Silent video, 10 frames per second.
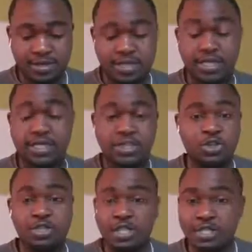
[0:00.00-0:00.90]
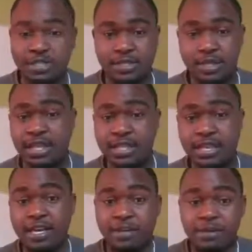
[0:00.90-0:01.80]
data should just, I
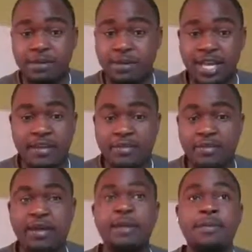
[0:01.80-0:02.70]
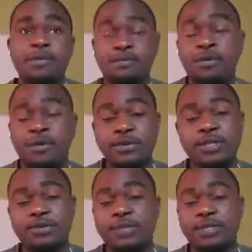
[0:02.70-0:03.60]
think, can be of more
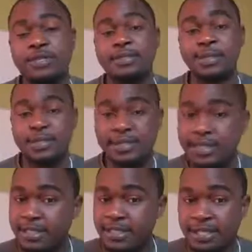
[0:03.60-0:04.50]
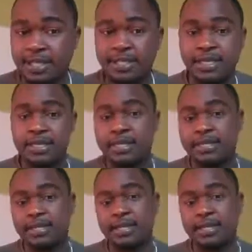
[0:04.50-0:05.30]
use if it is just digitized and it